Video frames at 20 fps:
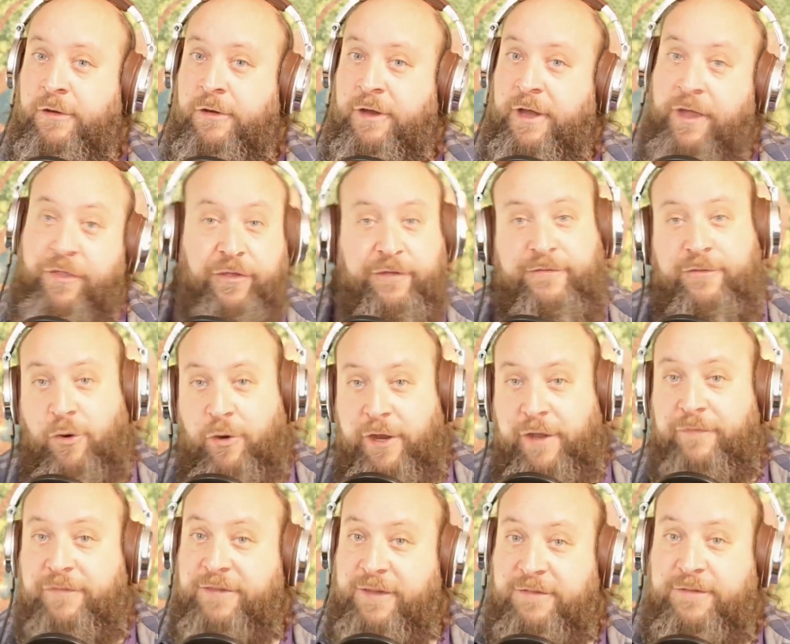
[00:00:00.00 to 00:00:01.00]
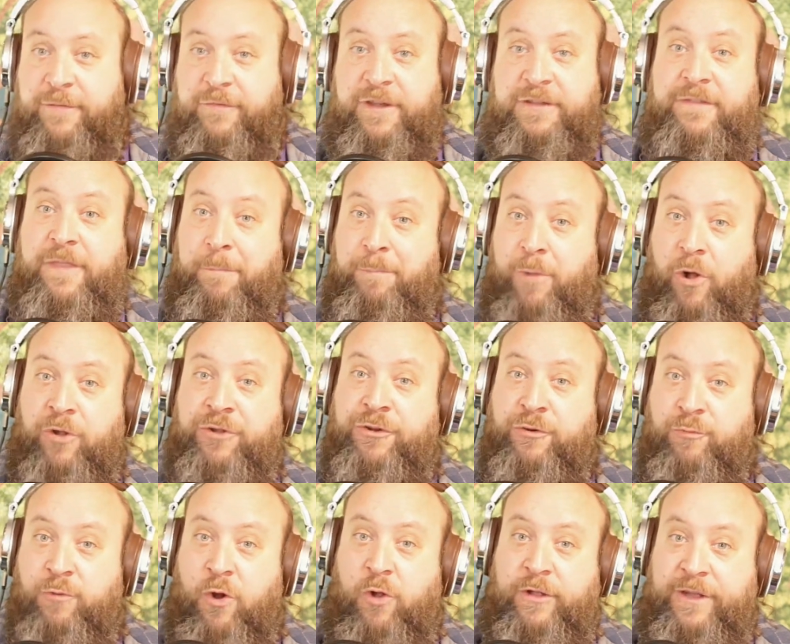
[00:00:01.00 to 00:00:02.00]
In the story of Sisyphus, the boulder
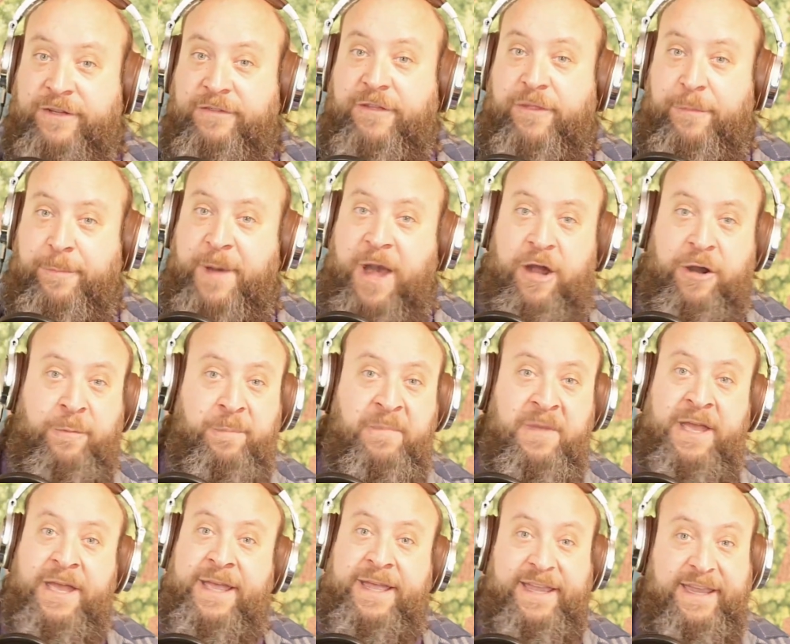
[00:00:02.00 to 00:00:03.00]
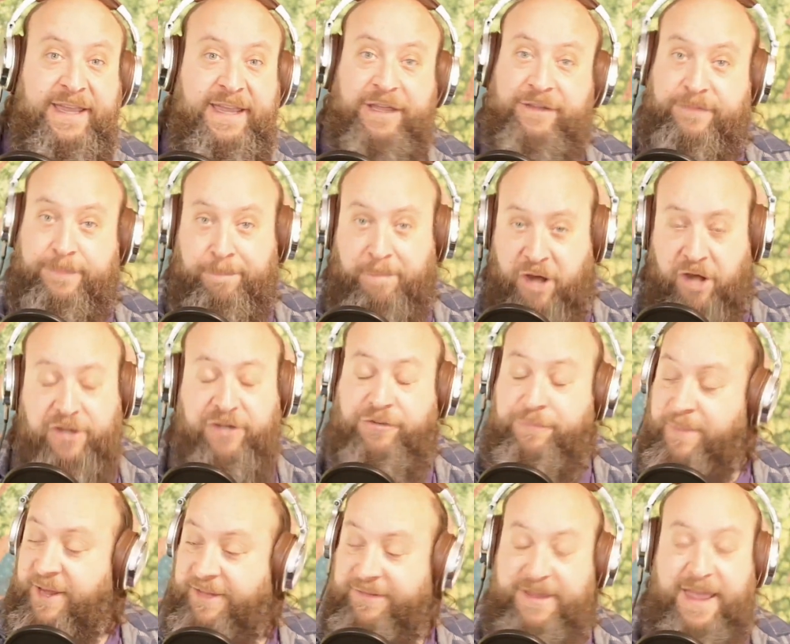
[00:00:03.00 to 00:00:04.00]
rolling to the bottom is
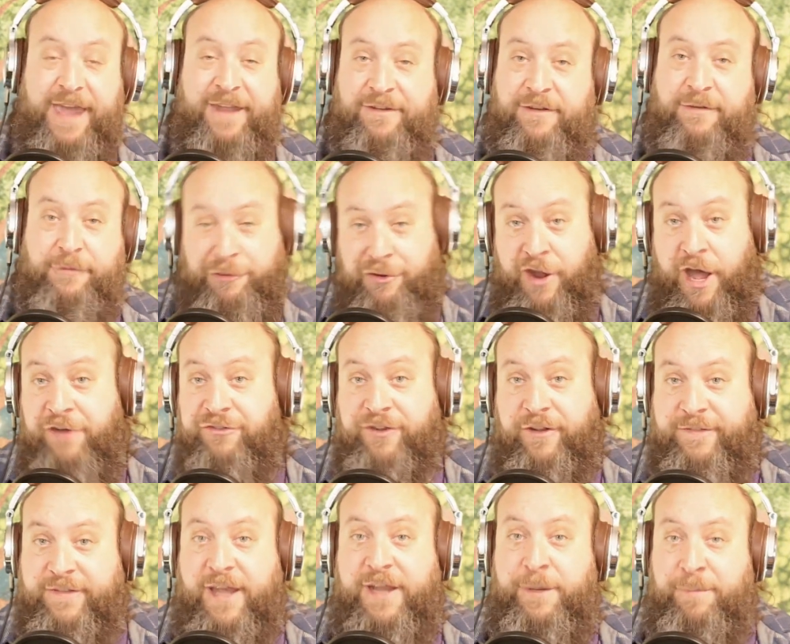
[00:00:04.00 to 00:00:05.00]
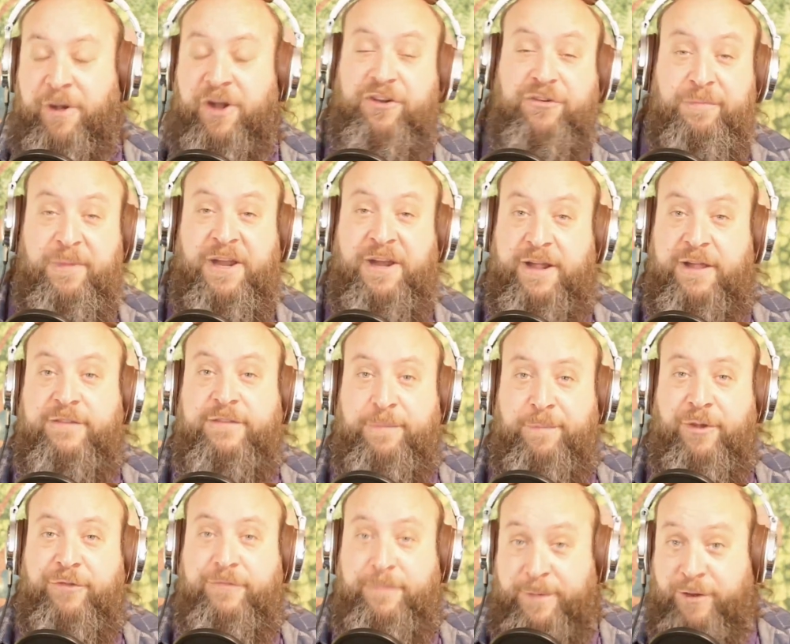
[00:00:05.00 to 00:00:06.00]
punishment, and not just any punishment. It's
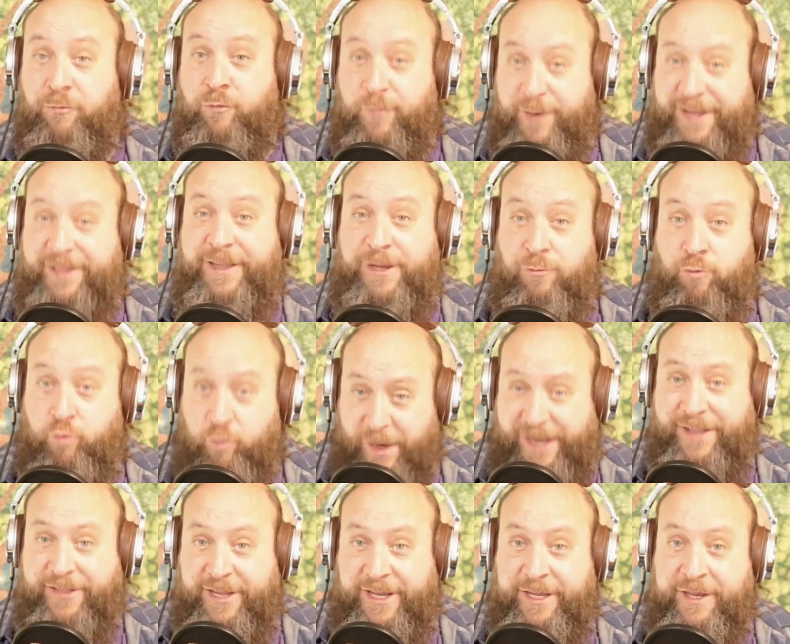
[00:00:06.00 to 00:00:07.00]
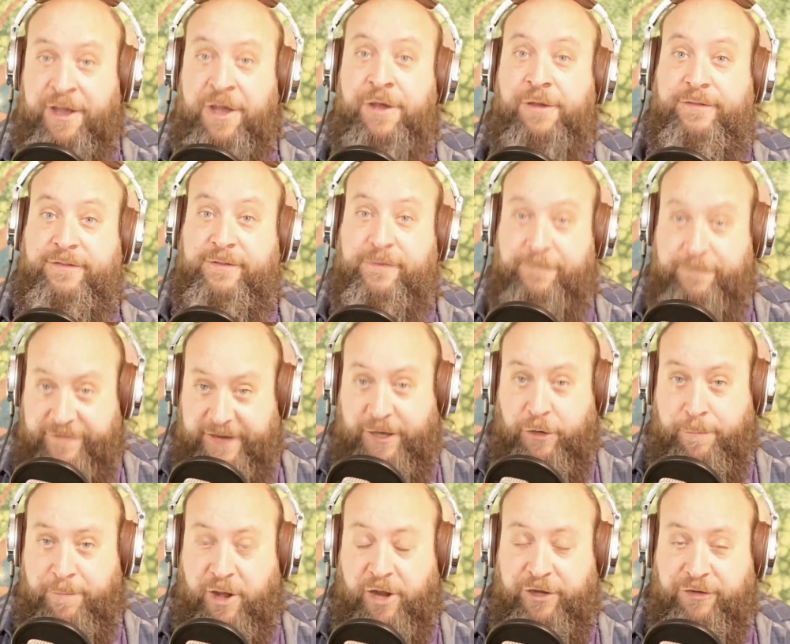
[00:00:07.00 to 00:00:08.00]
supposed to be really, really
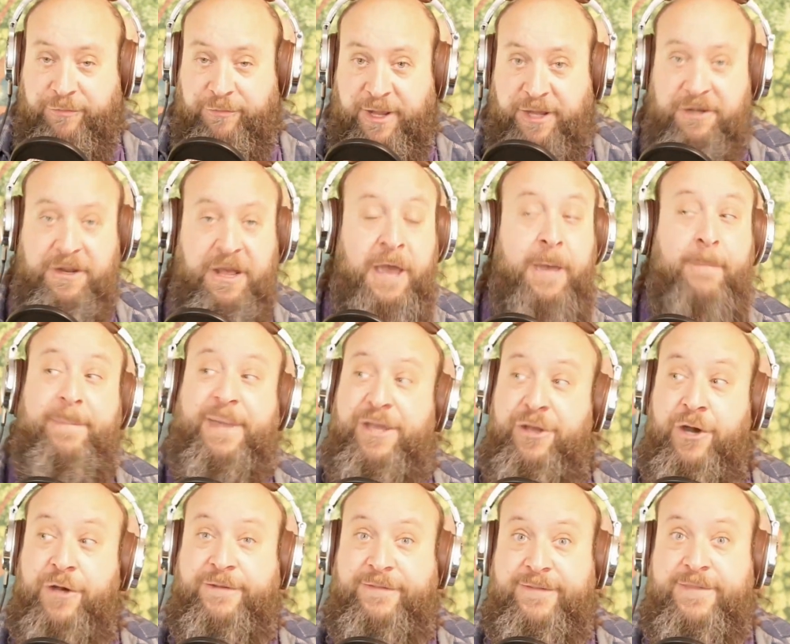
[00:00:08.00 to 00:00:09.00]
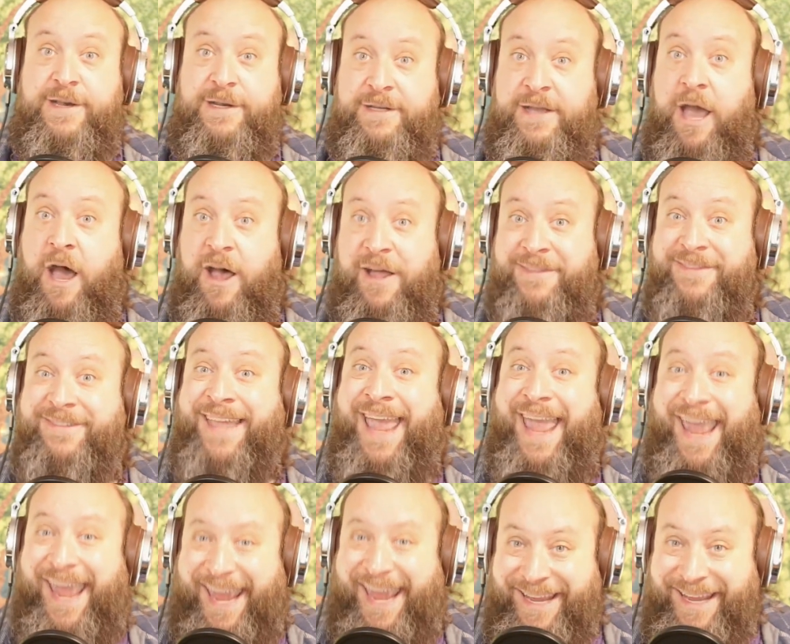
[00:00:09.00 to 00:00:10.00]
severe punishment because the gods
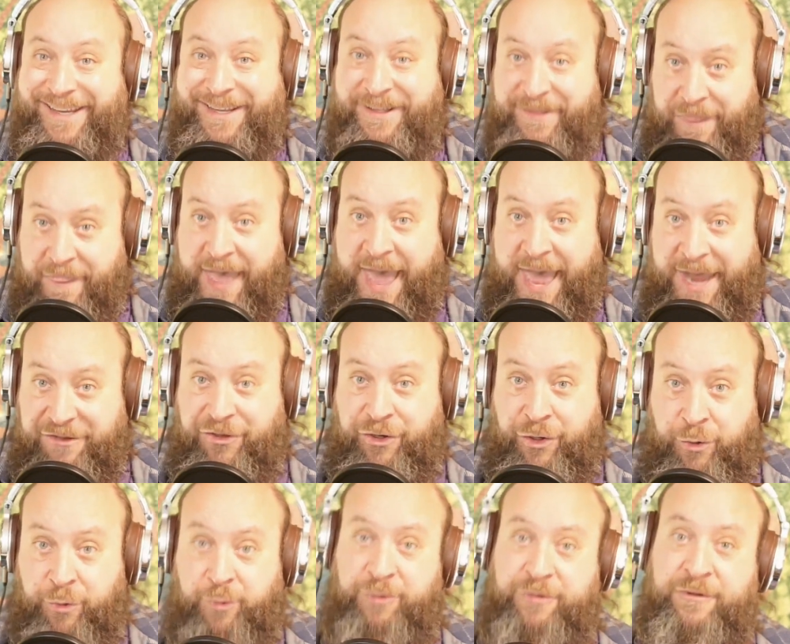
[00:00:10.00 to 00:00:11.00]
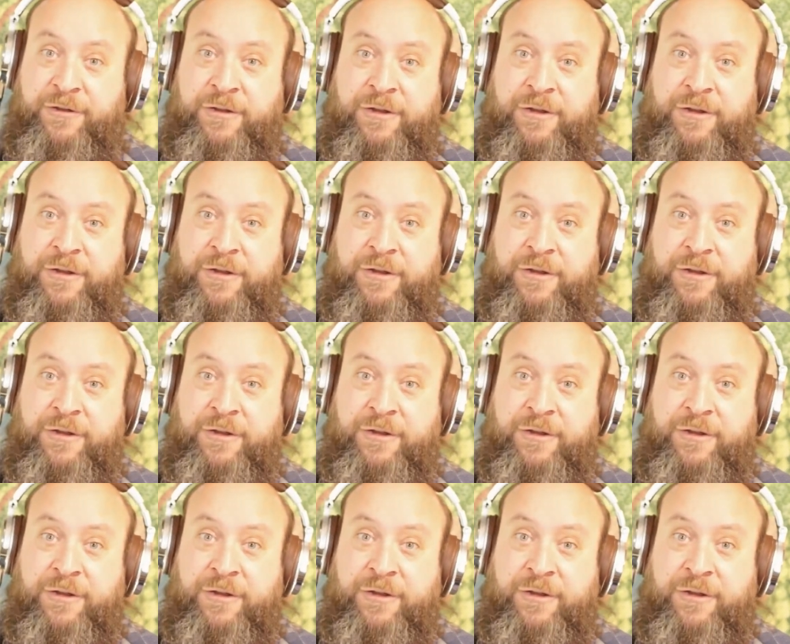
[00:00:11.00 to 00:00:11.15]
hated that dude.